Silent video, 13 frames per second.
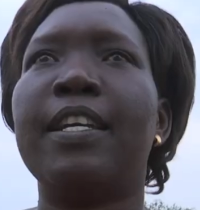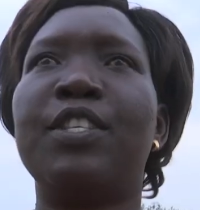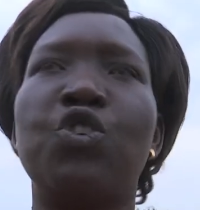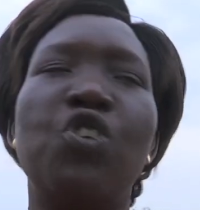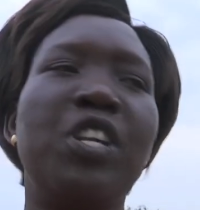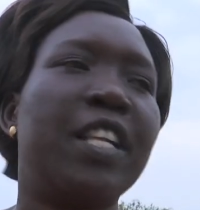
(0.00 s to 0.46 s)

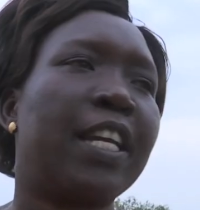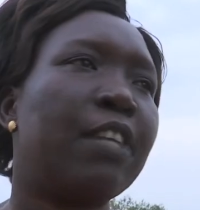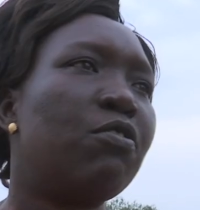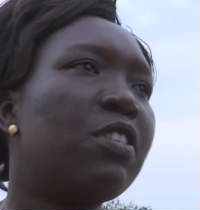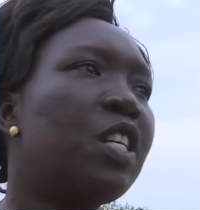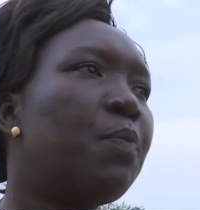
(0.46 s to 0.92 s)
It's only the
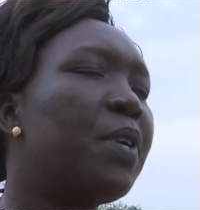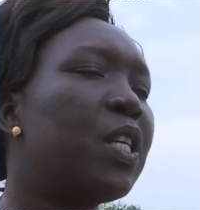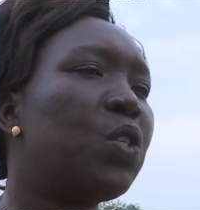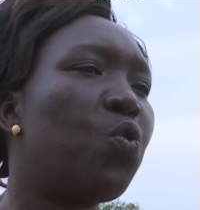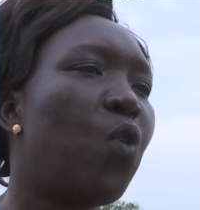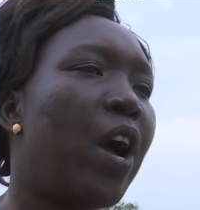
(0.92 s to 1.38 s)
cattle
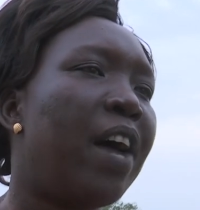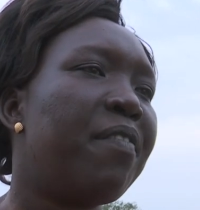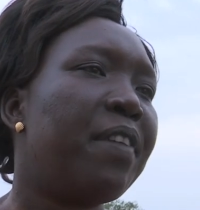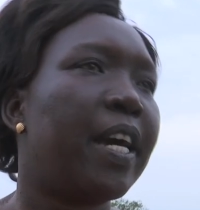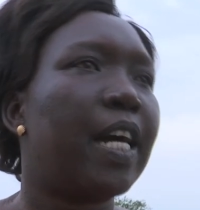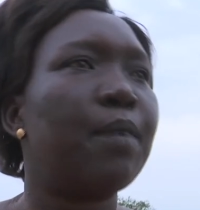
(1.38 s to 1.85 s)
keepers who are
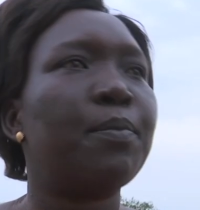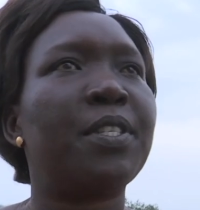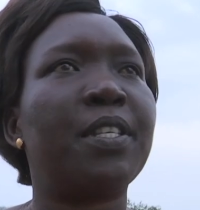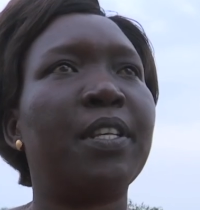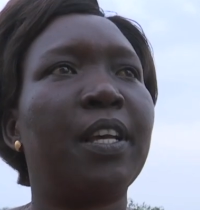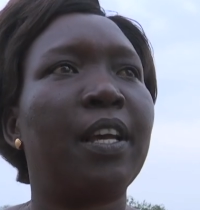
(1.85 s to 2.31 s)
having
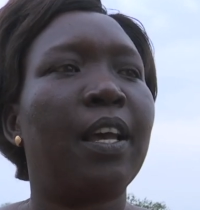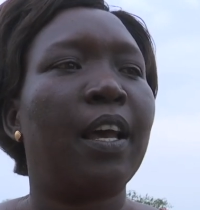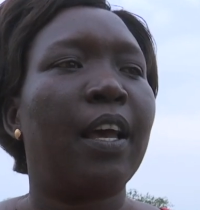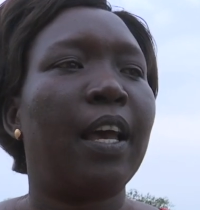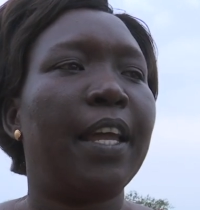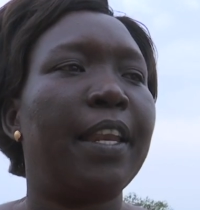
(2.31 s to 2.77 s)
arms
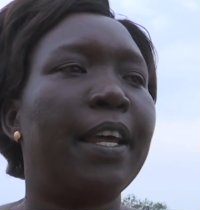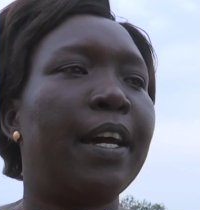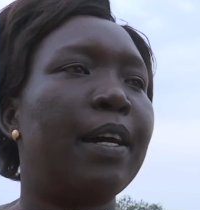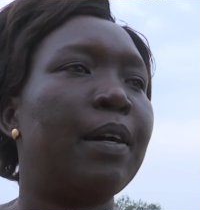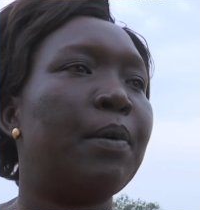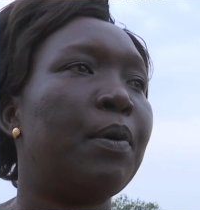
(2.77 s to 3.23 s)
and
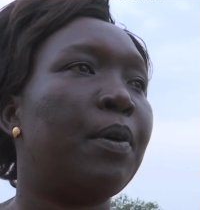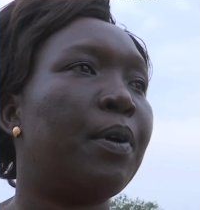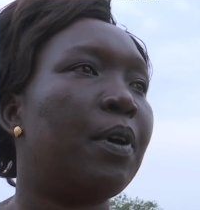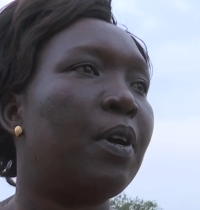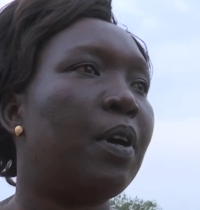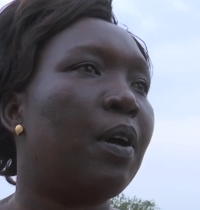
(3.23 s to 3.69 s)
uh,
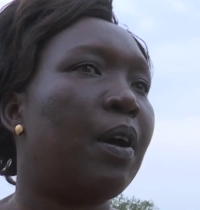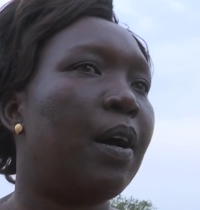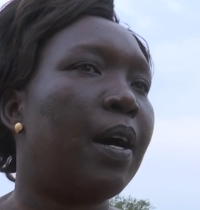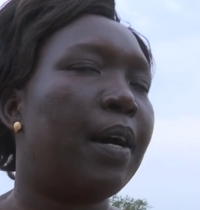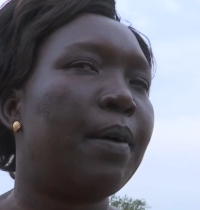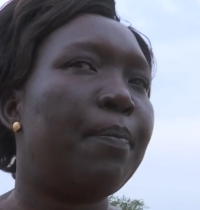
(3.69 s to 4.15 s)

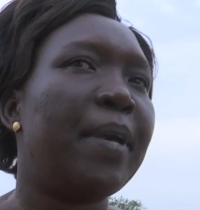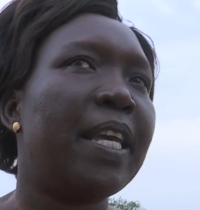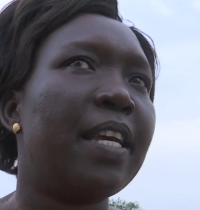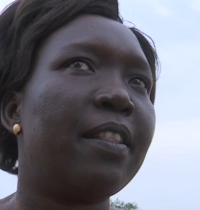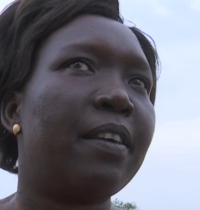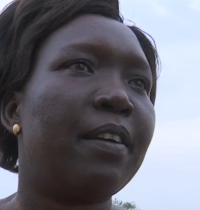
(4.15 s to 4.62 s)
uh,
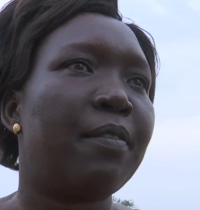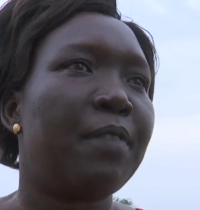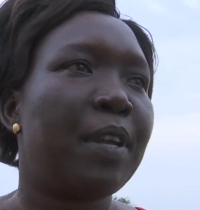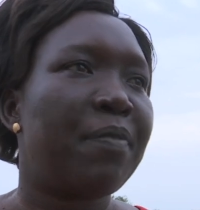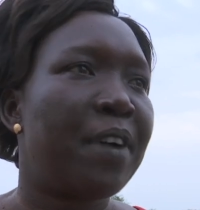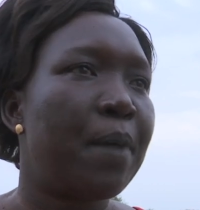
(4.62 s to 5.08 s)
making the,
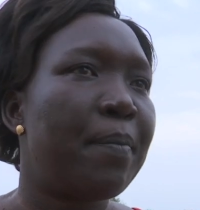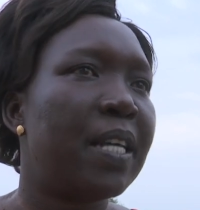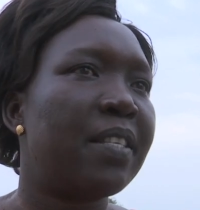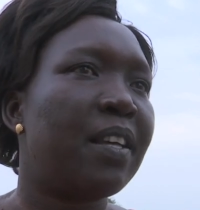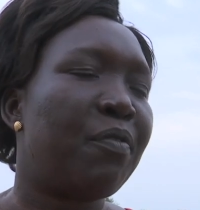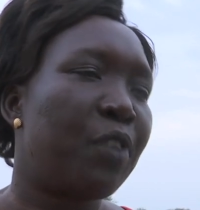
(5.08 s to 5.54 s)
the
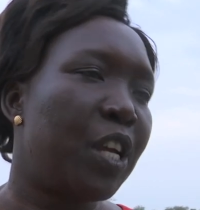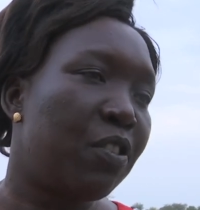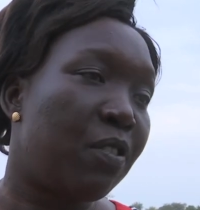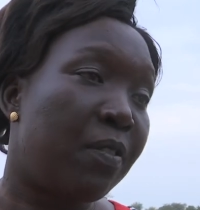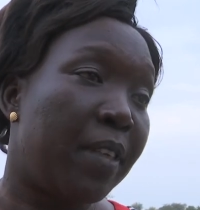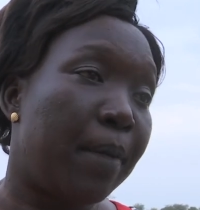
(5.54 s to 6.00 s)
farmers
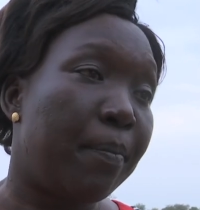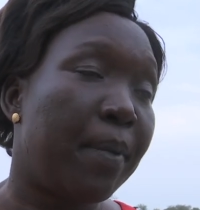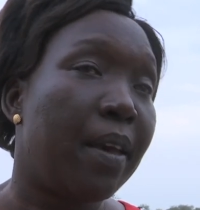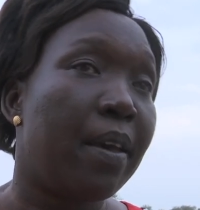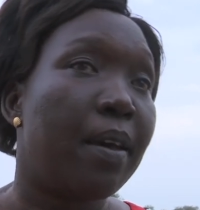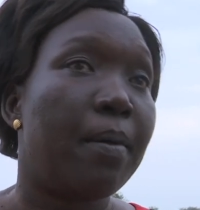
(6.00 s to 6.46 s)
afraid of them.
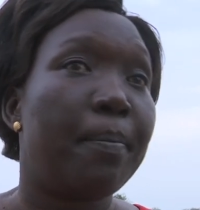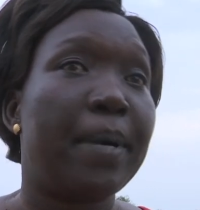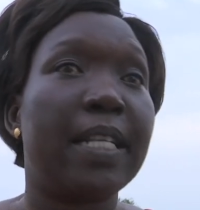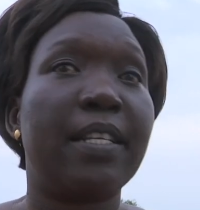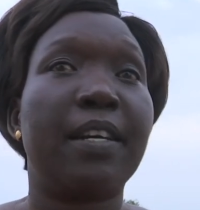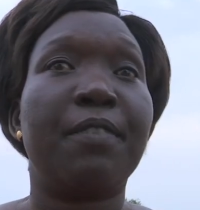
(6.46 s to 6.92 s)

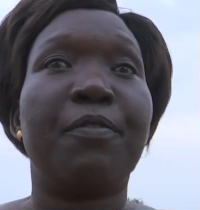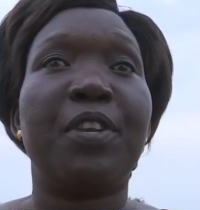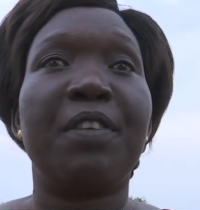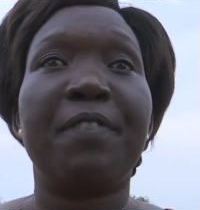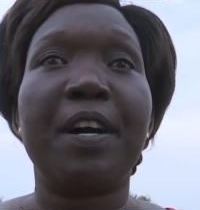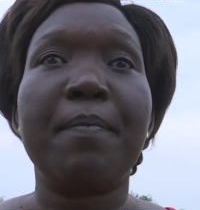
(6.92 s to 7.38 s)
But uh, for
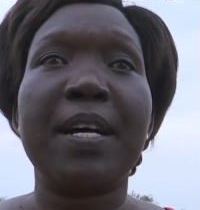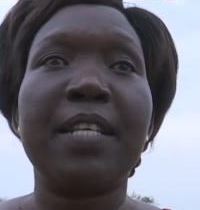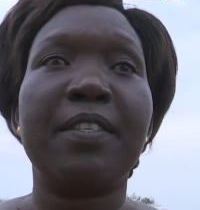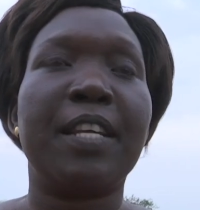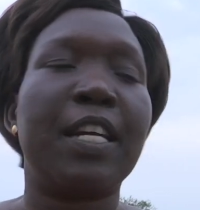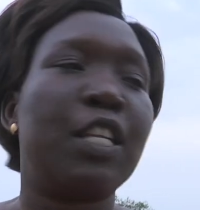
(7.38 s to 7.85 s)
the
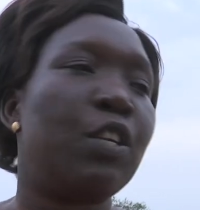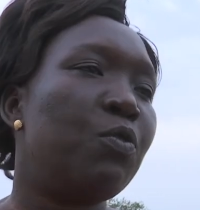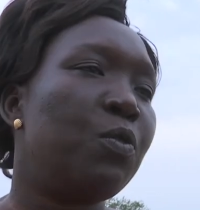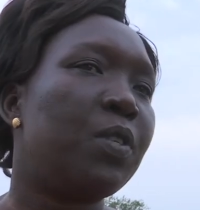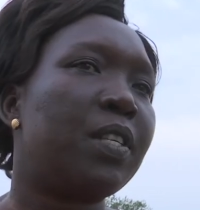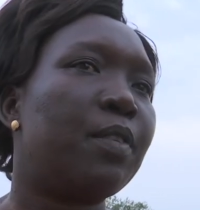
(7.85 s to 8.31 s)
farmers, they are the
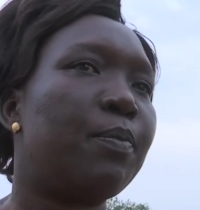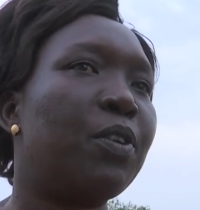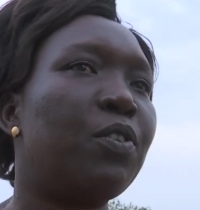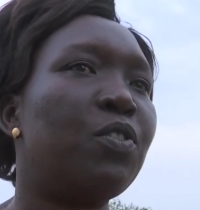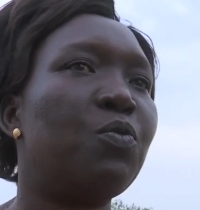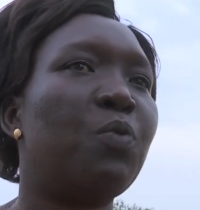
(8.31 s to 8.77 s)
losers
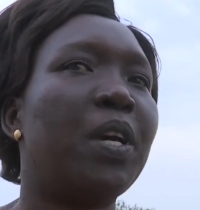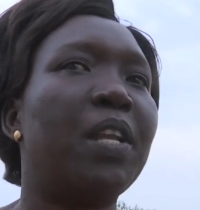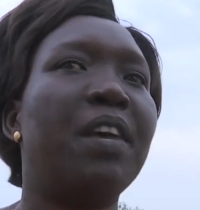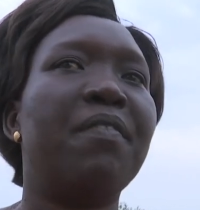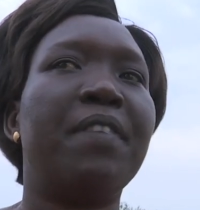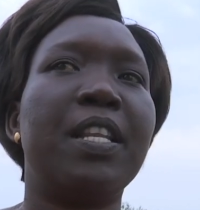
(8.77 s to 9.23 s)
because
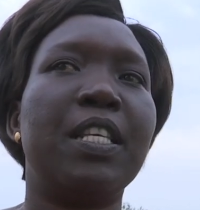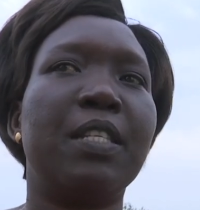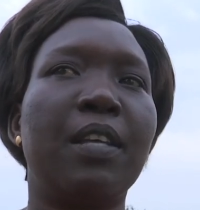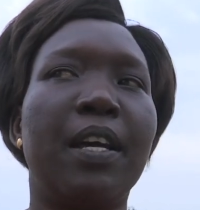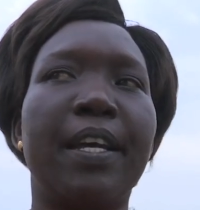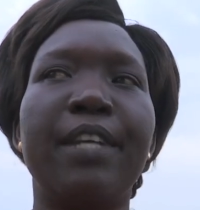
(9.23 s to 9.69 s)
whenever
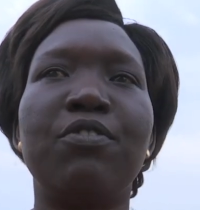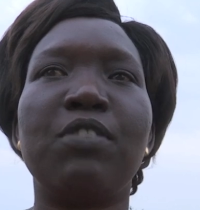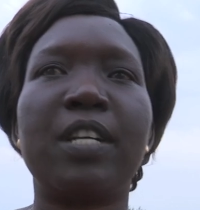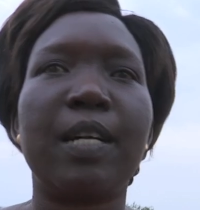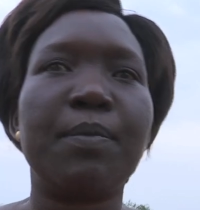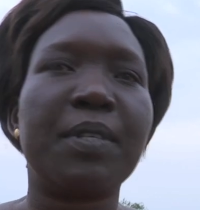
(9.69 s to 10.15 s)
these uh, cattle
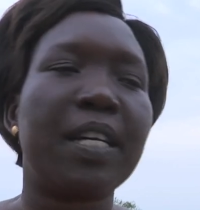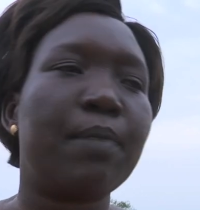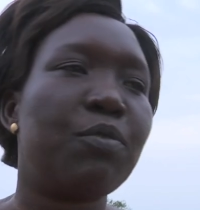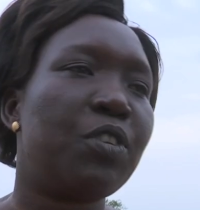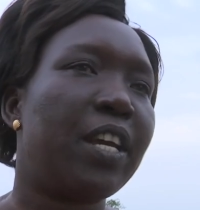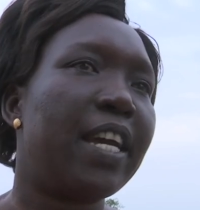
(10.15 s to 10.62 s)
comes
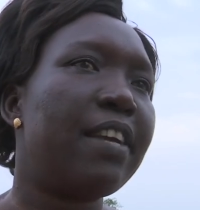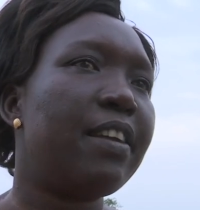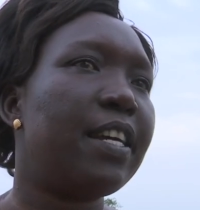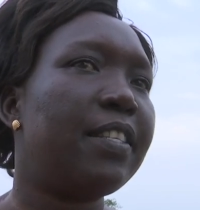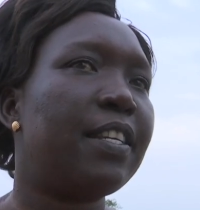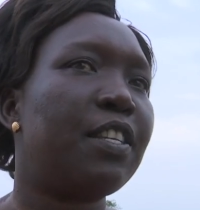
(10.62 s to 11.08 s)
come to the
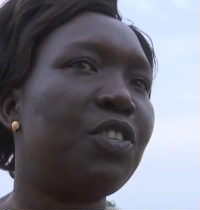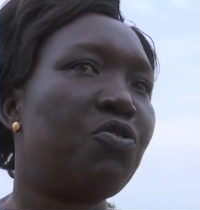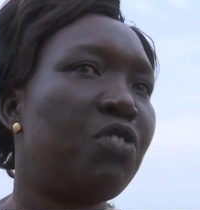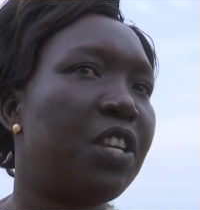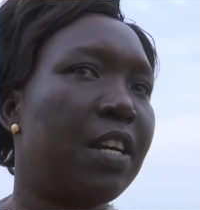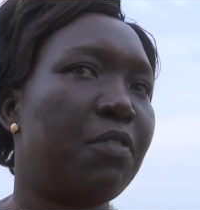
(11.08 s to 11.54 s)
areas and
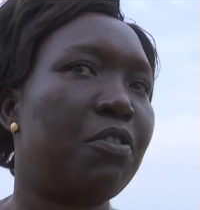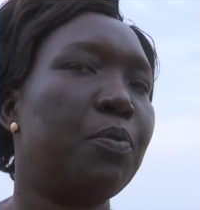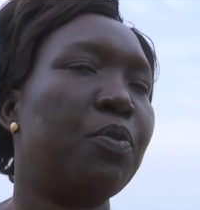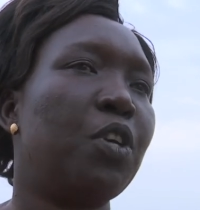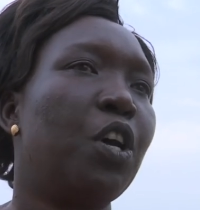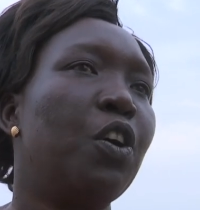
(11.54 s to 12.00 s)
destroy their
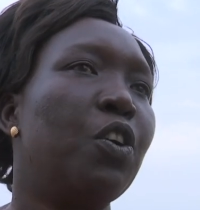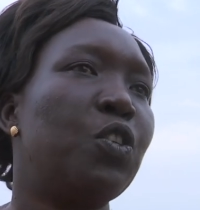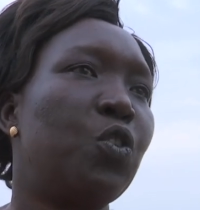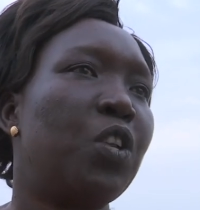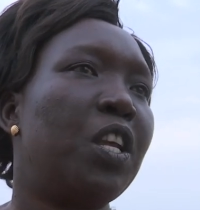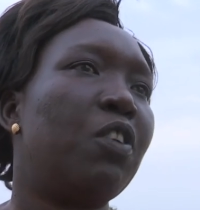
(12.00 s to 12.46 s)
crops,
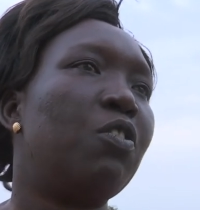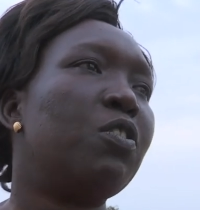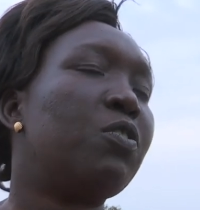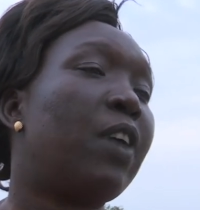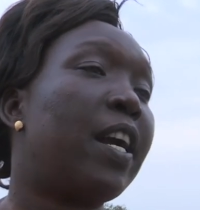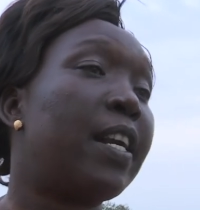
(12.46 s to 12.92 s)
so they
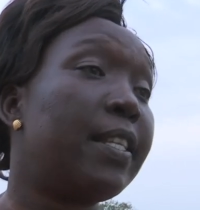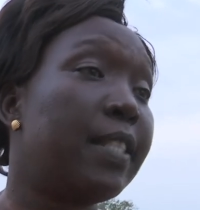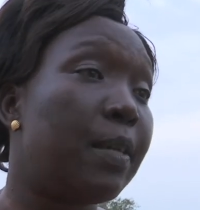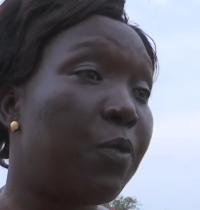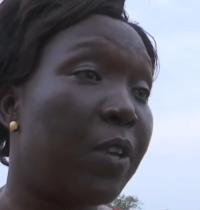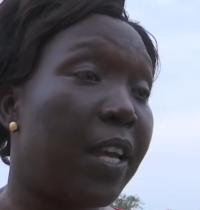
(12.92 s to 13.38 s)
also harass
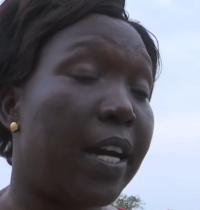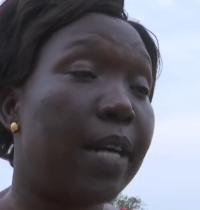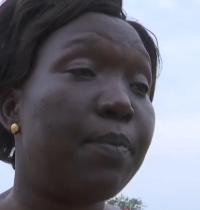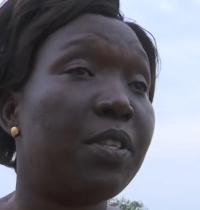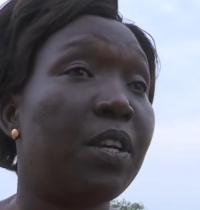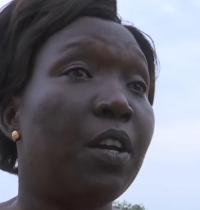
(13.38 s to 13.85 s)
them with their
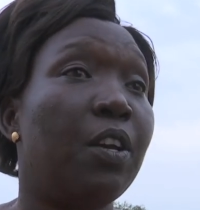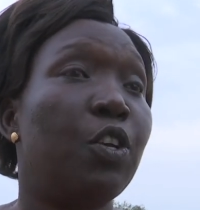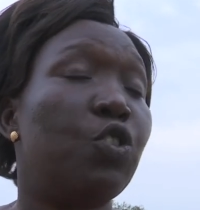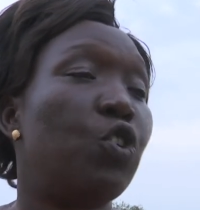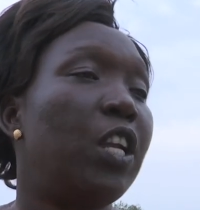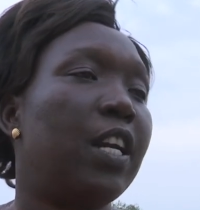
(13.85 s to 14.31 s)
arms,
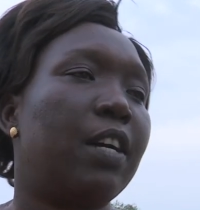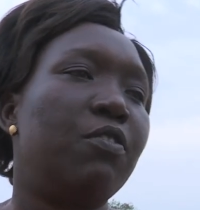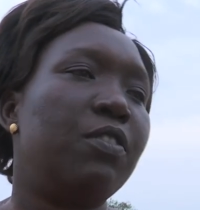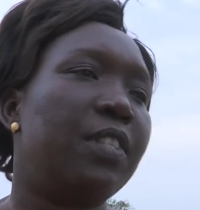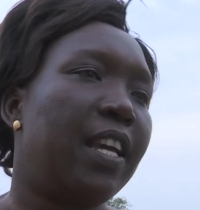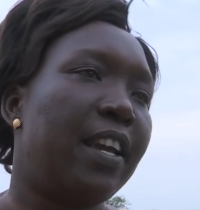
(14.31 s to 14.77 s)
so they
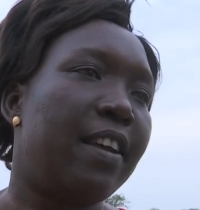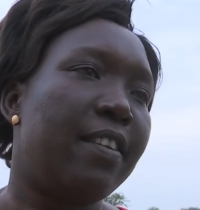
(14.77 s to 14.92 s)
cannot say